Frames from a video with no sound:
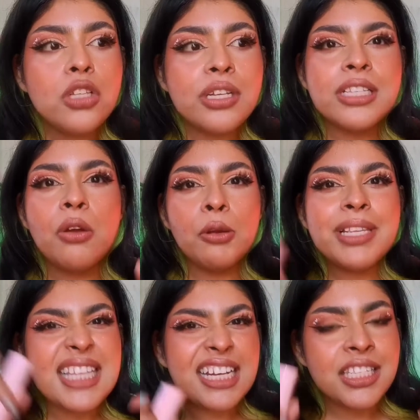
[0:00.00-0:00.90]
it is going to be
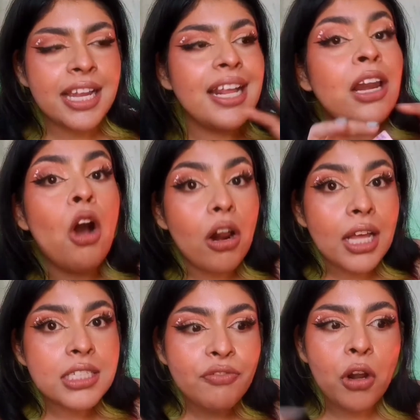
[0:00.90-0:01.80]
set and long
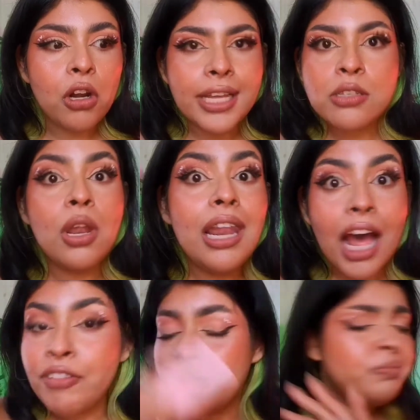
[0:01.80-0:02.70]
lasting for all day. So
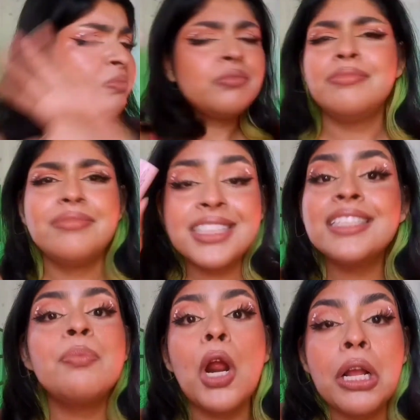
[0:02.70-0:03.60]
love it. This is
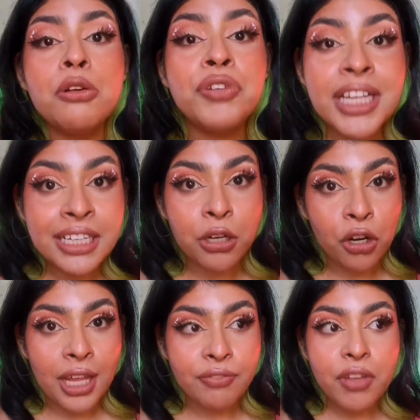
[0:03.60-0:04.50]
the product you need in
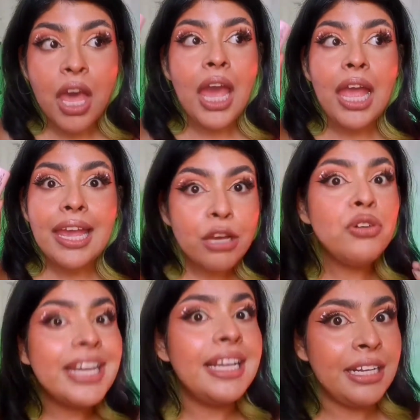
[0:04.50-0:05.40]

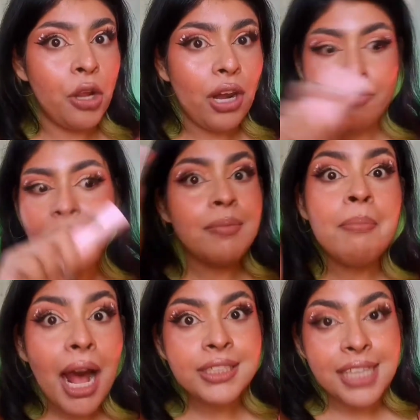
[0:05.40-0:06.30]
your life. Like
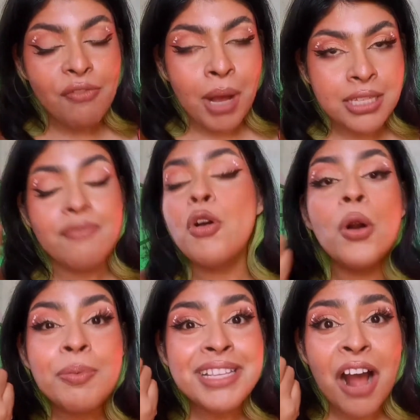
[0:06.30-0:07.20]
must have.
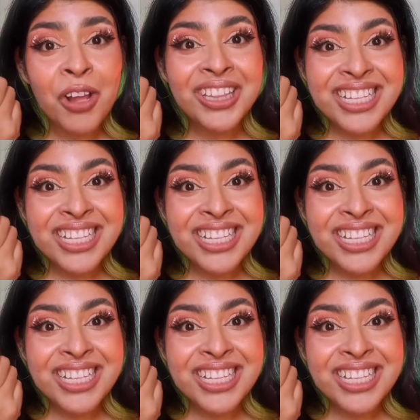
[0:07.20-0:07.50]
Don't miss out on this